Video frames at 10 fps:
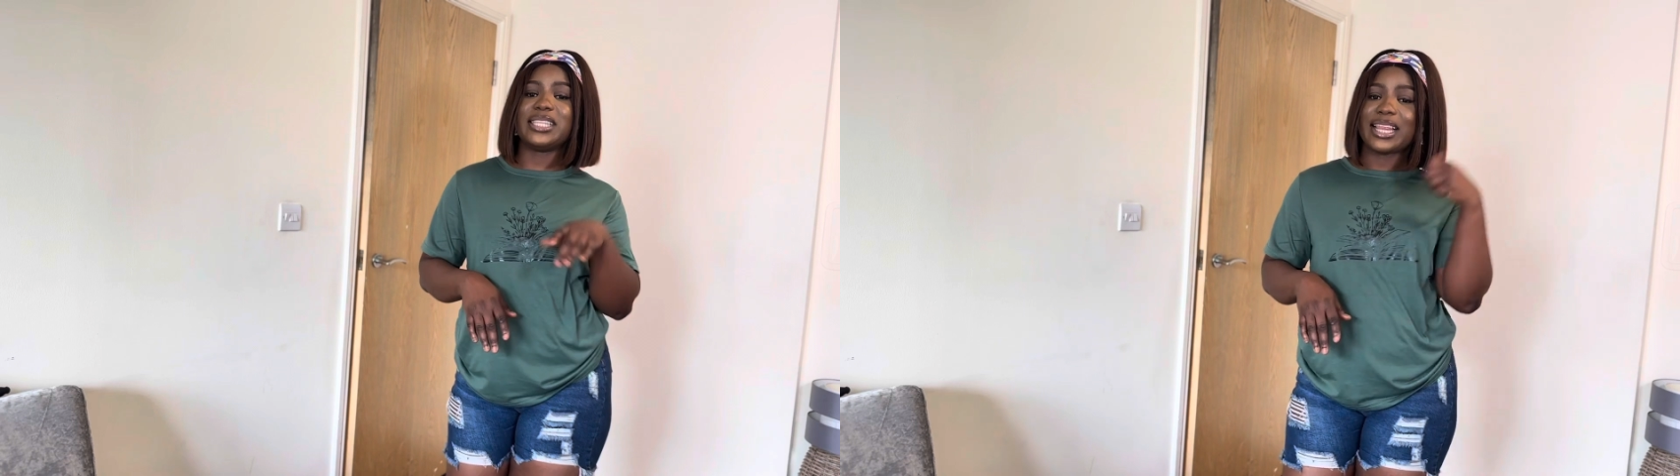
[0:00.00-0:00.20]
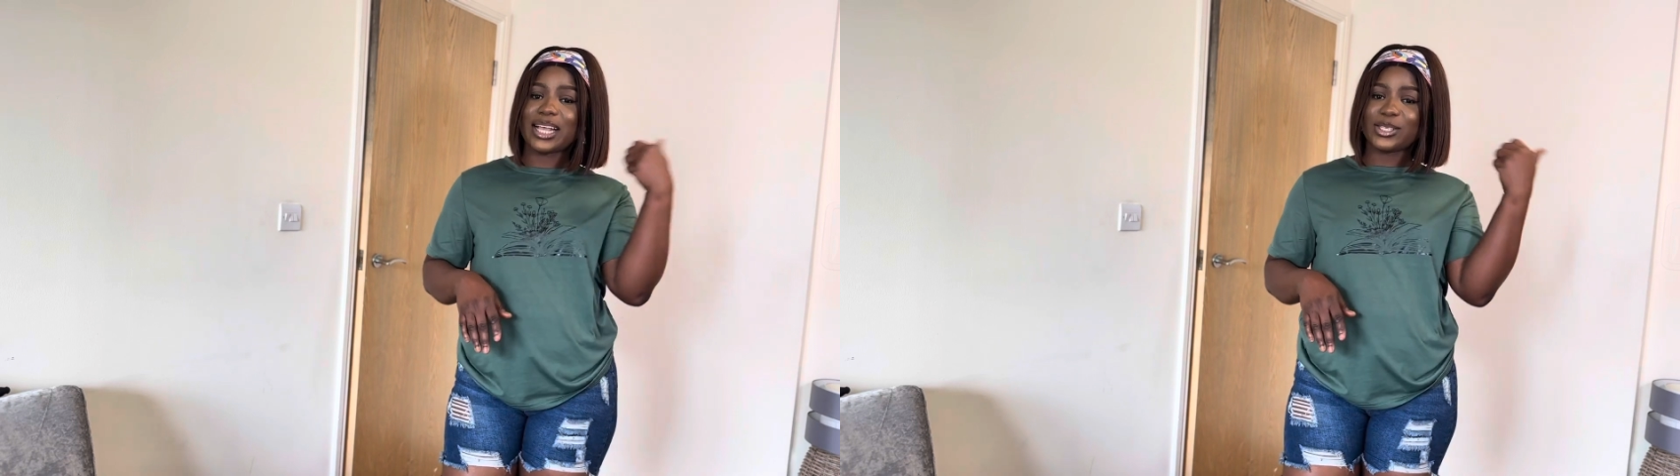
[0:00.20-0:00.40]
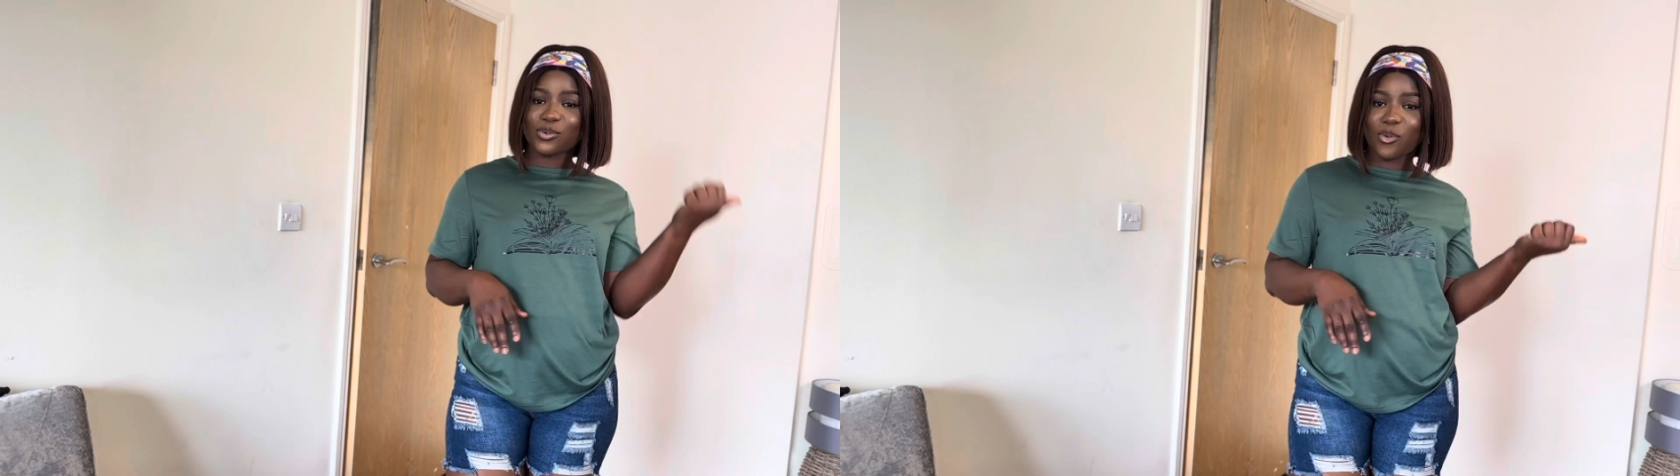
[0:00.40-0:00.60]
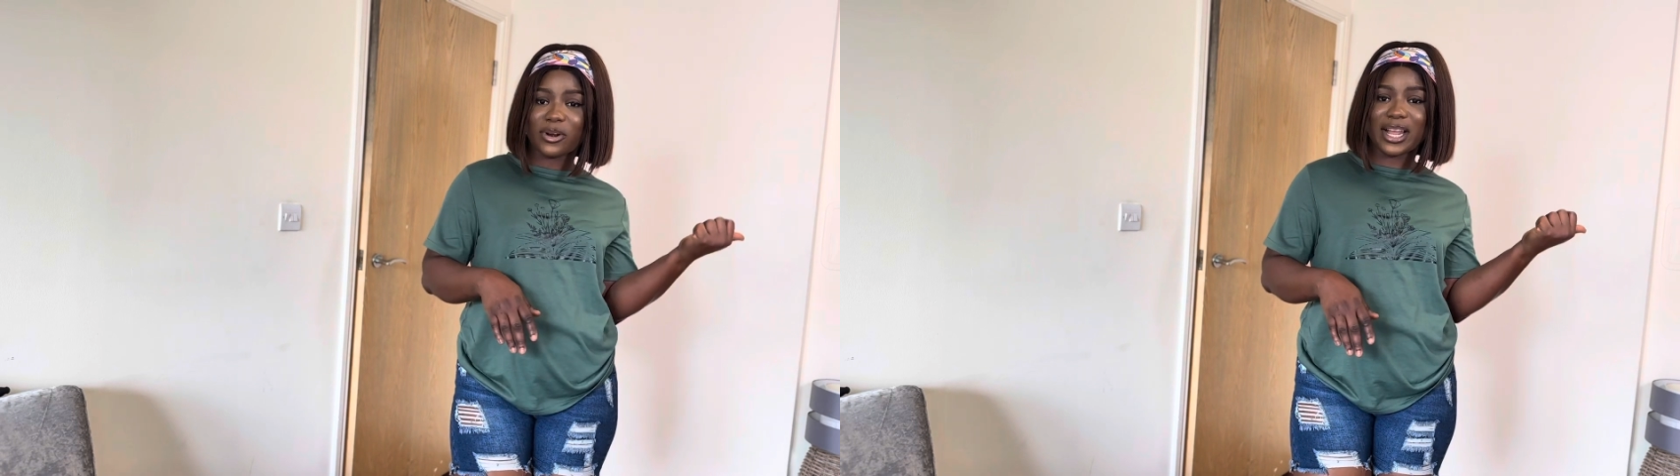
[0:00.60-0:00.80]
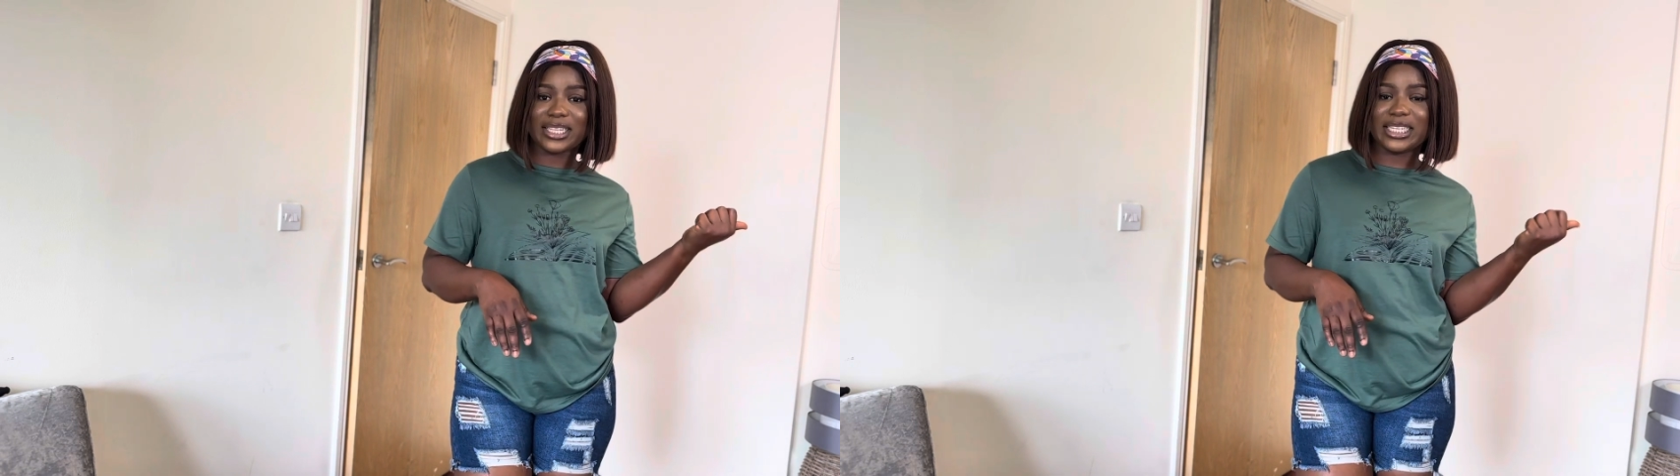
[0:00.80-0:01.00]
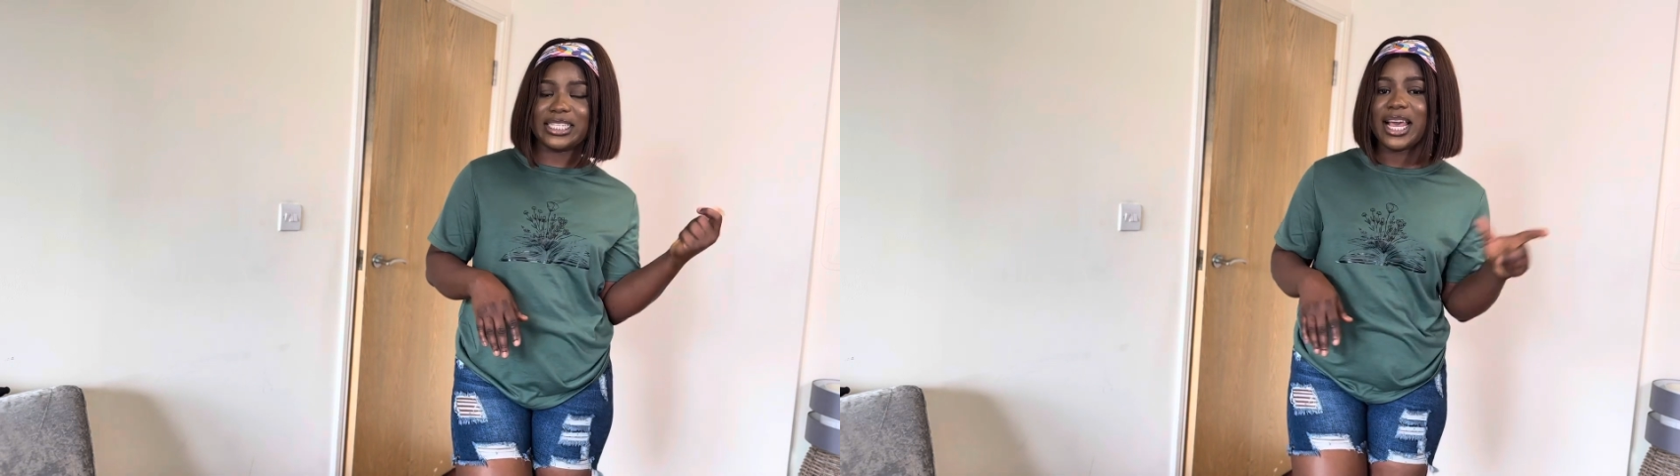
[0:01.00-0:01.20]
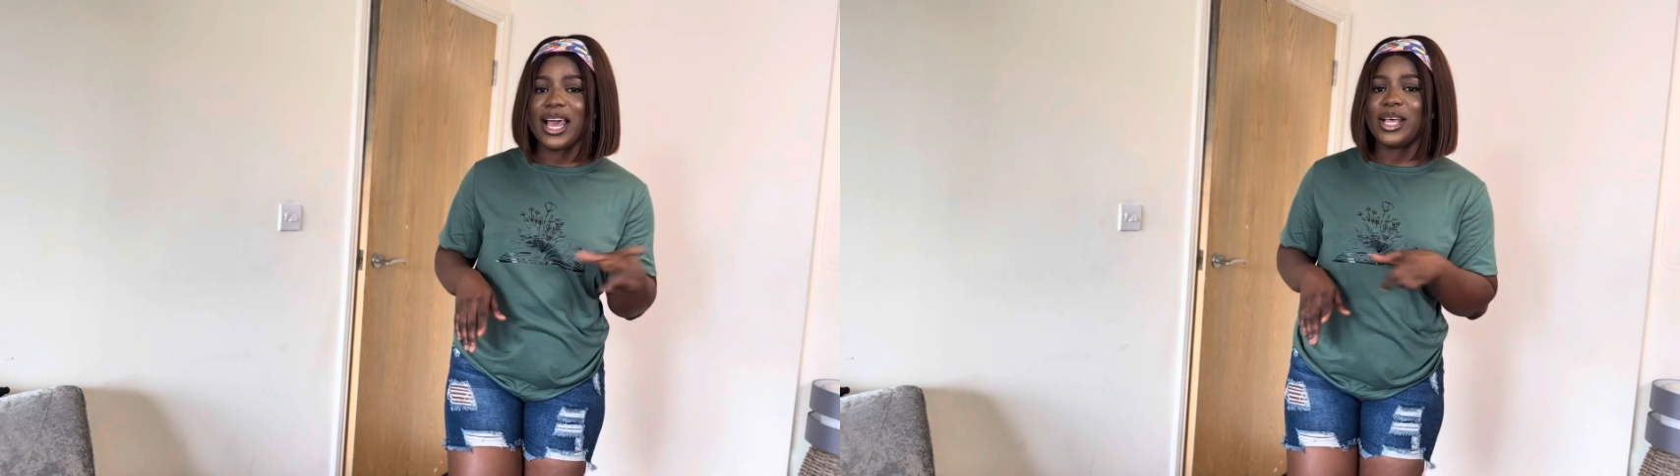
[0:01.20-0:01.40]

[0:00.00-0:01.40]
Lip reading: the last one I did.